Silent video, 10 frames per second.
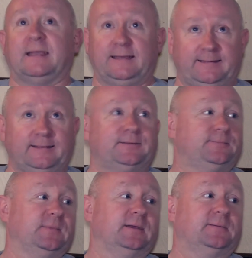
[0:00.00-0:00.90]
I did,
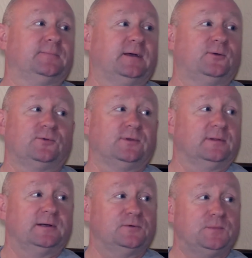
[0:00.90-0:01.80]
yeah. I don't
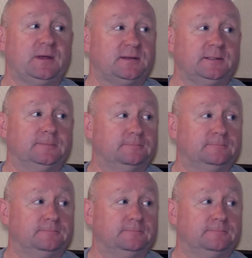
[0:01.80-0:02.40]
think that was Betty.